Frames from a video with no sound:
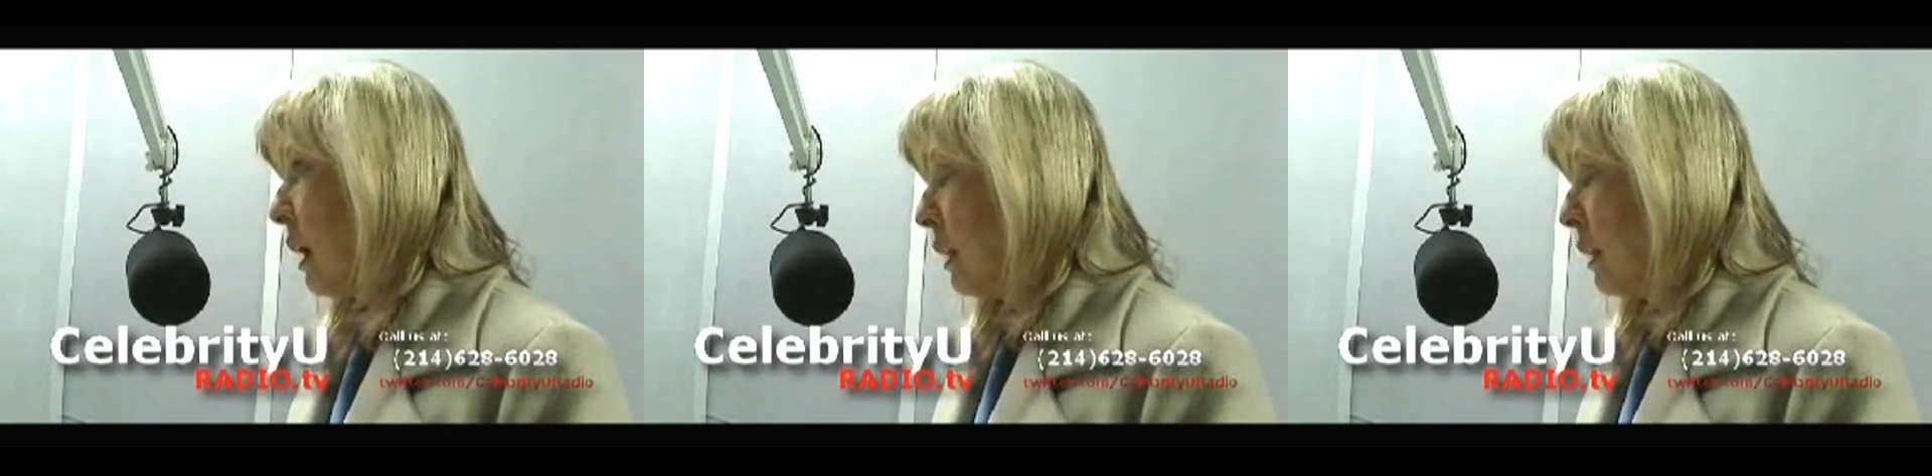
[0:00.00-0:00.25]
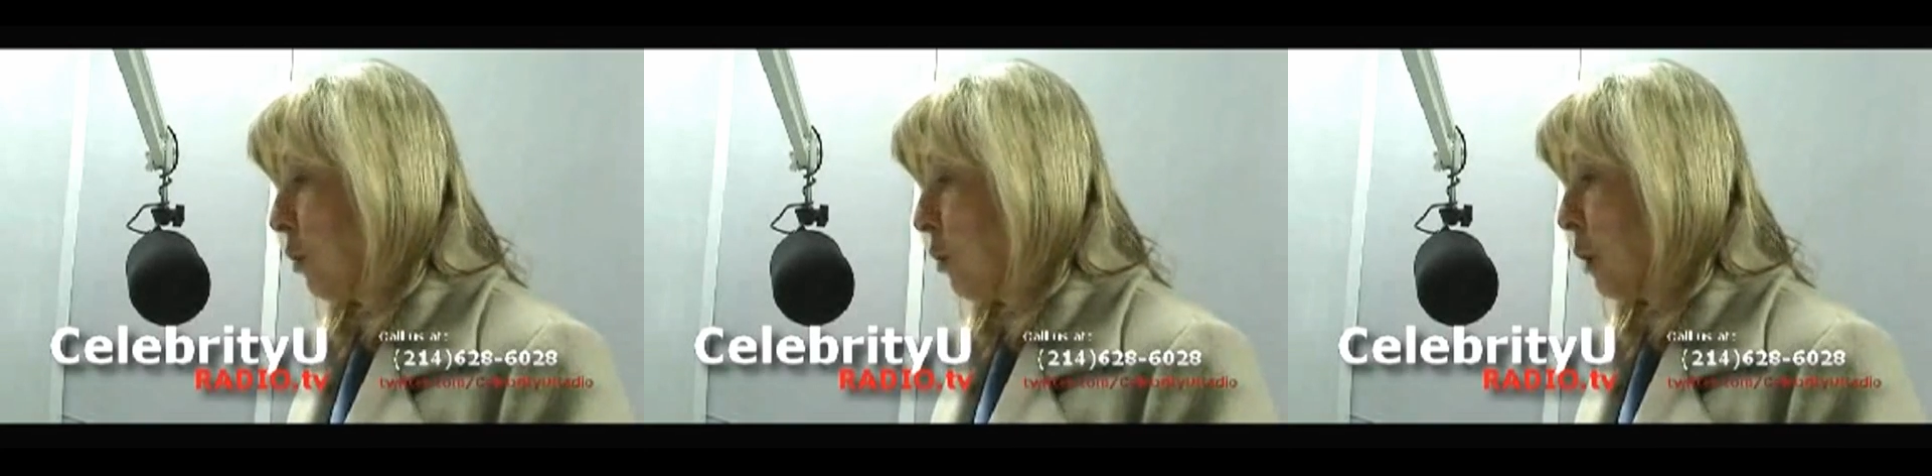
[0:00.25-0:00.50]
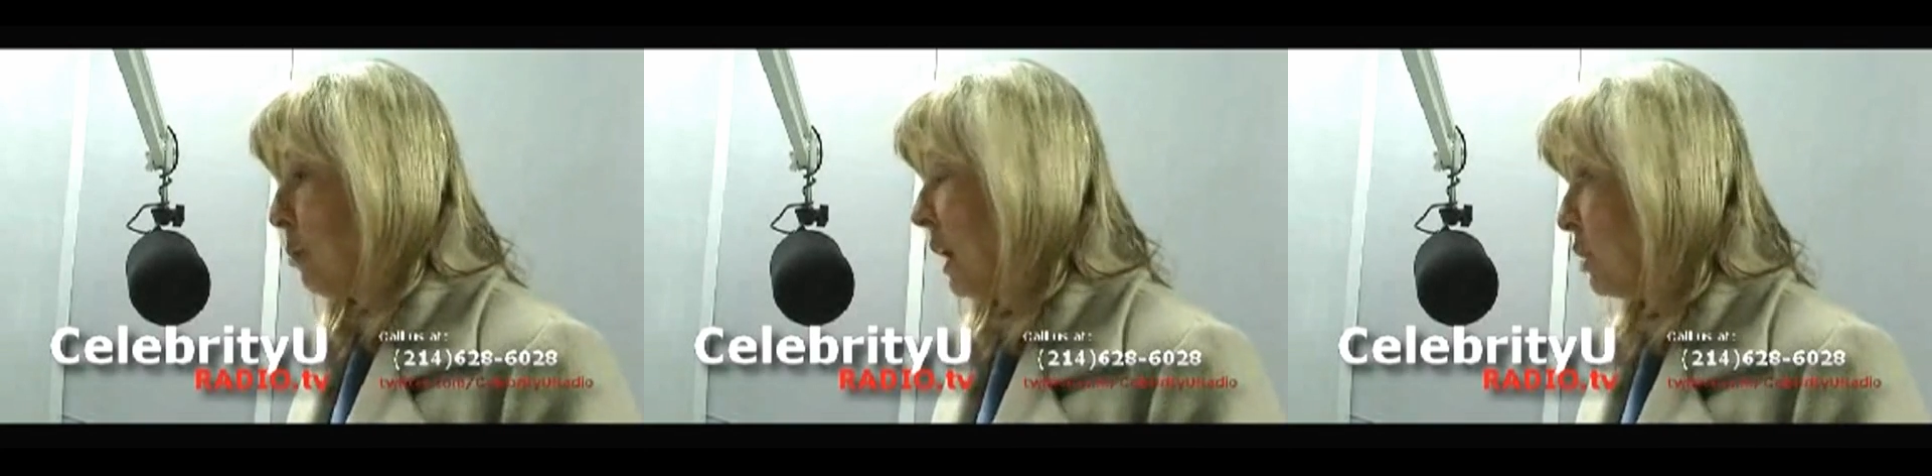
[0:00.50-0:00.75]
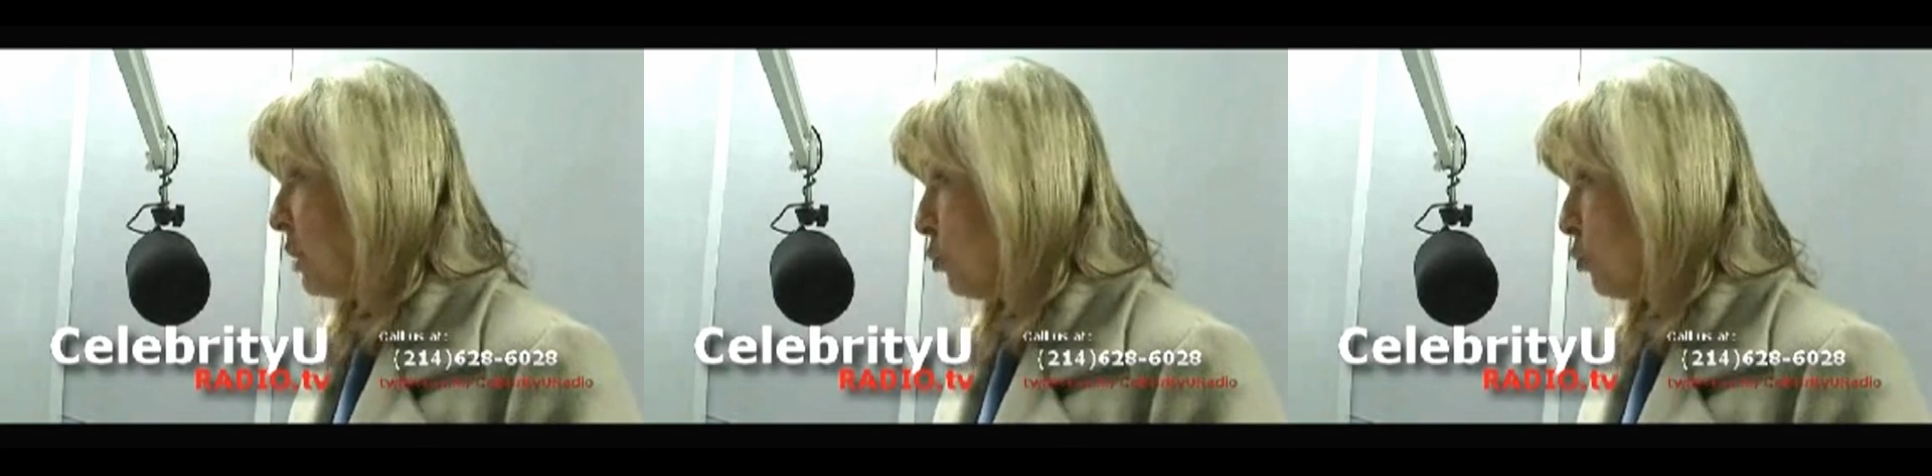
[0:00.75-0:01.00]
and you're on
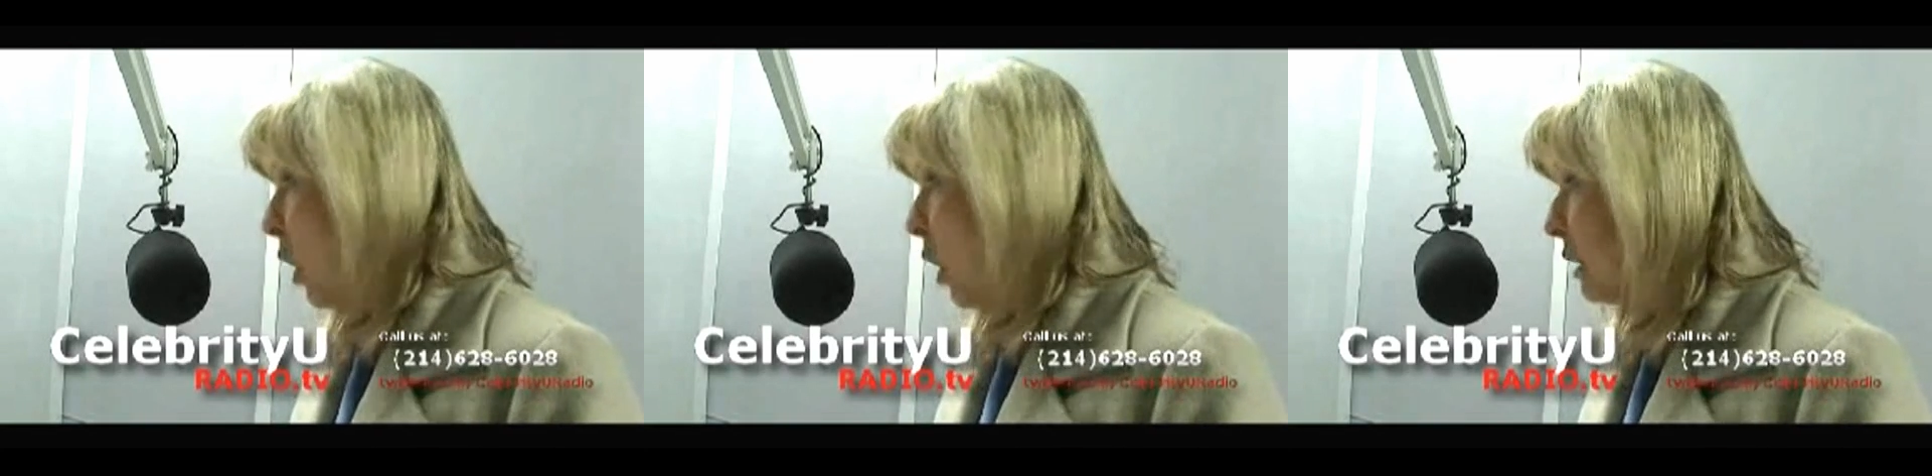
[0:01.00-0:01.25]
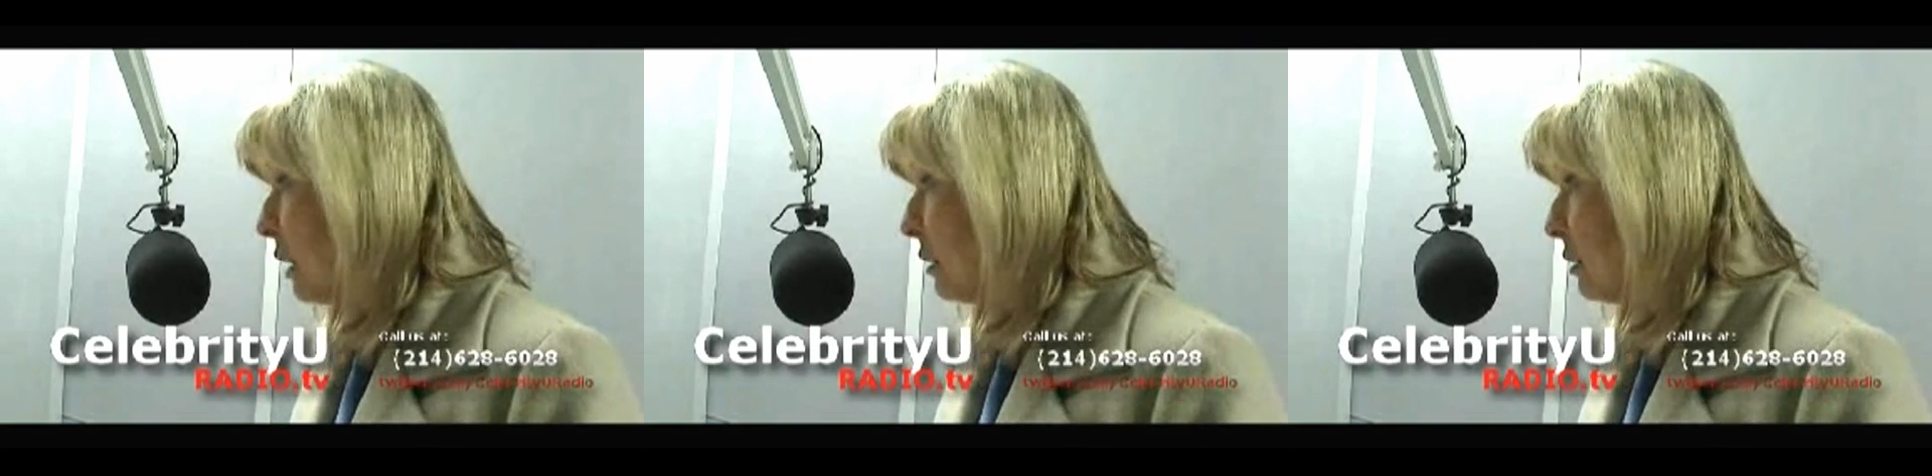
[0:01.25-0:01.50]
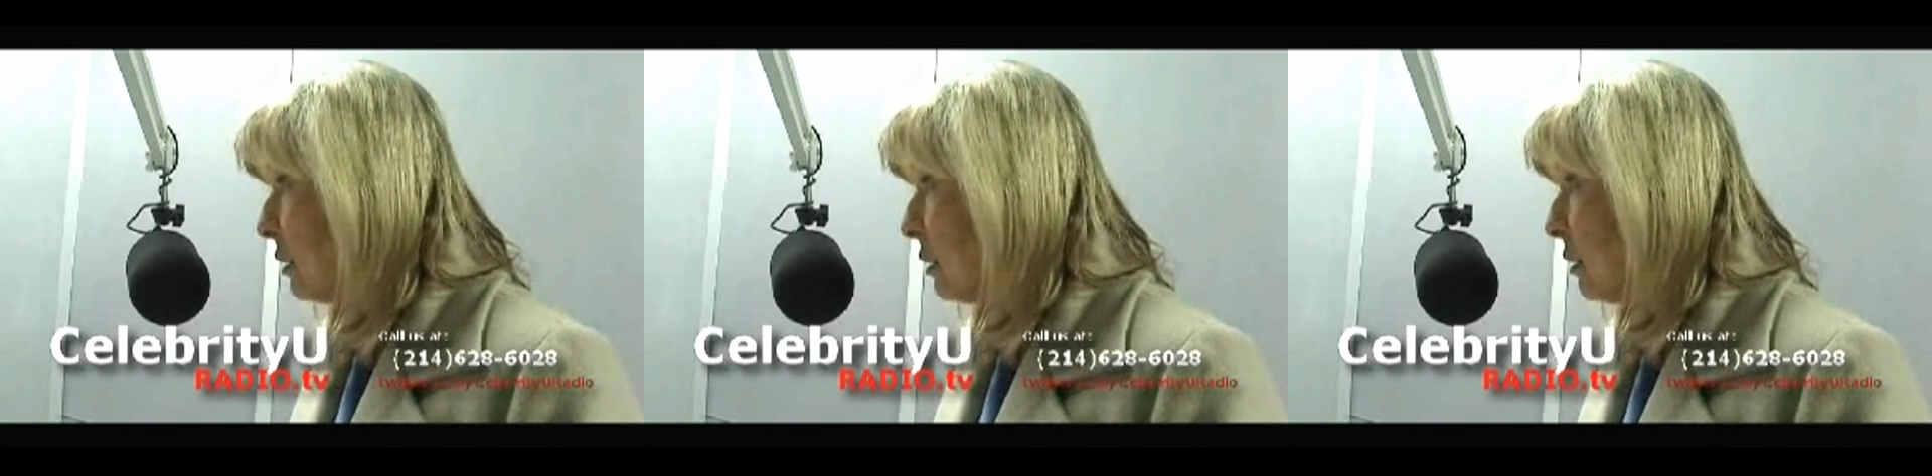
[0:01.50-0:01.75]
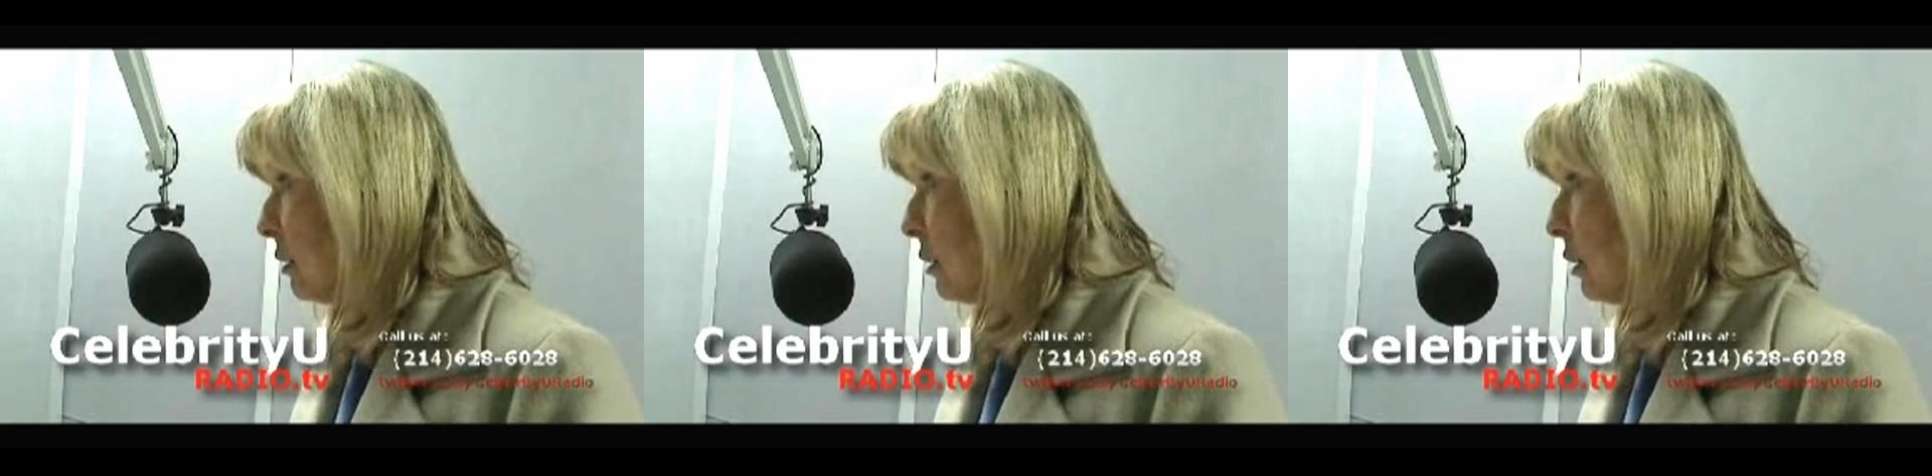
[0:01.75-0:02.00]
page one
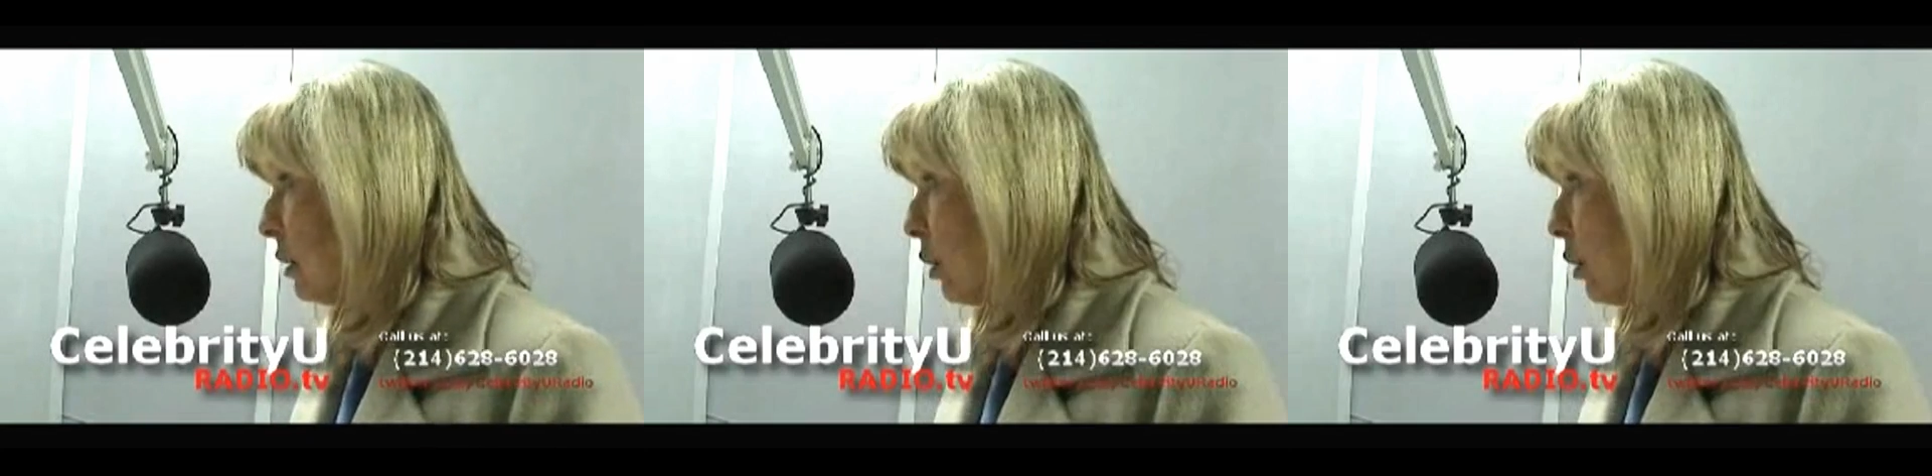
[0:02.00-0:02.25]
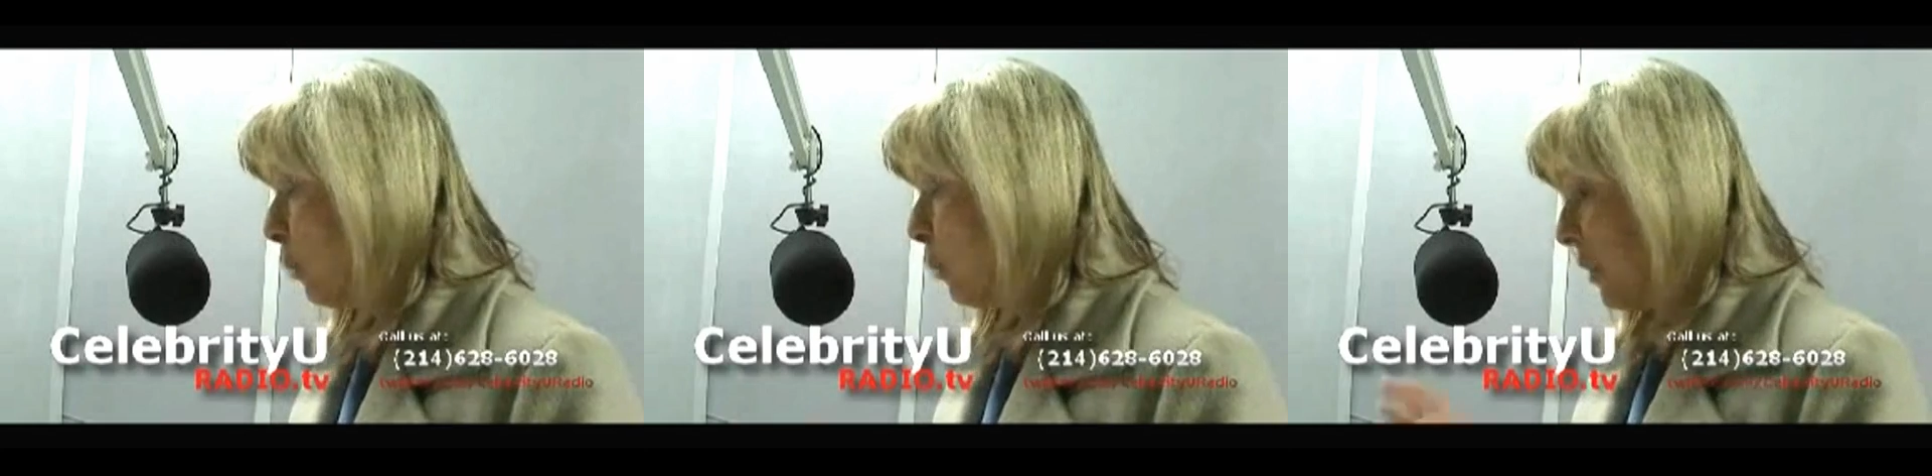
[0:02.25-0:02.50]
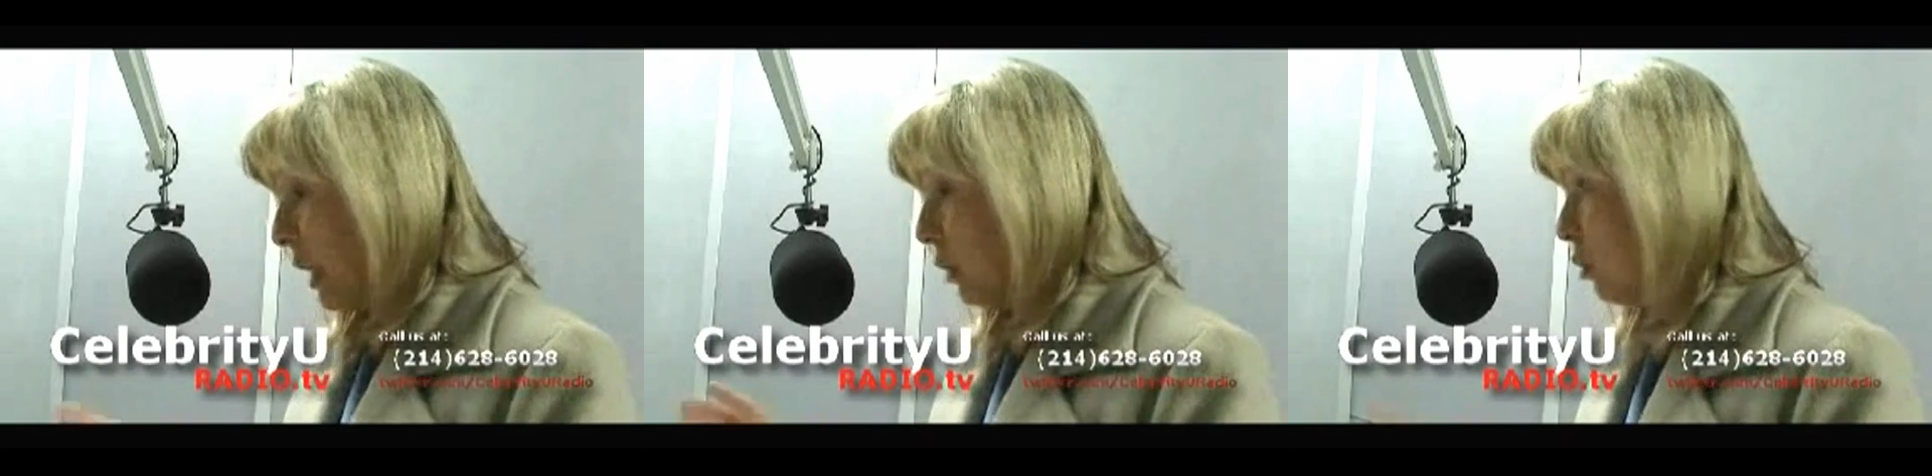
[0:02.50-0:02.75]
when they